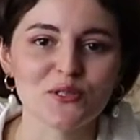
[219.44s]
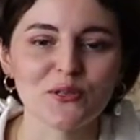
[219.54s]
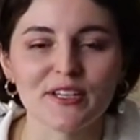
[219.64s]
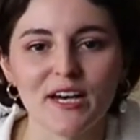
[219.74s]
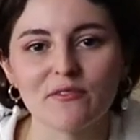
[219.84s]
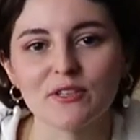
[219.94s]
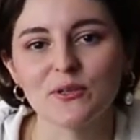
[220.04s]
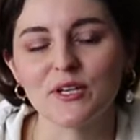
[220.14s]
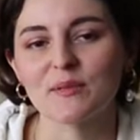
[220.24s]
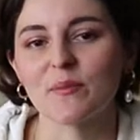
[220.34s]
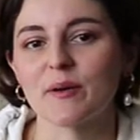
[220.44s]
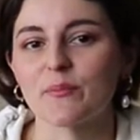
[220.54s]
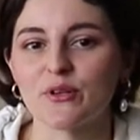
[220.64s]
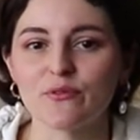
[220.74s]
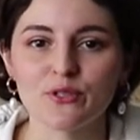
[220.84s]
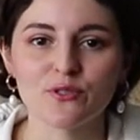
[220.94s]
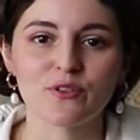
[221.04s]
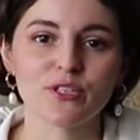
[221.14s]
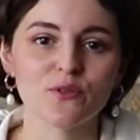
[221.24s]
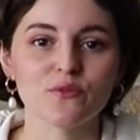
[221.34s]
Also, you can have a look at my
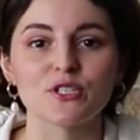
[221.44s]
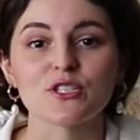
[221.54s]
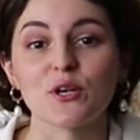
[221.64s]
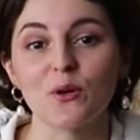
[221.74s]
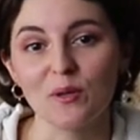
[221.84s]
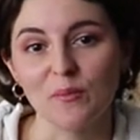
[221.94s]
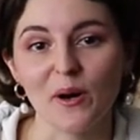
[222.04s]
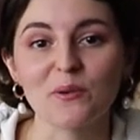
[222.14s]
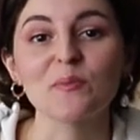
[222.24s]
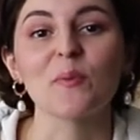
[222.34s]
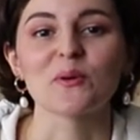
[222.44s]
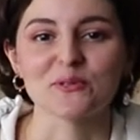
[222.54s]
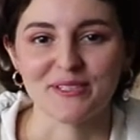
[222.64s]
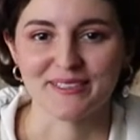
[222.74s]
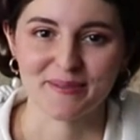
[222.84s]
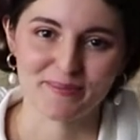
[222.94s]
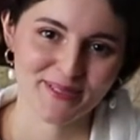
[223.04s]
previous video, which is all about posing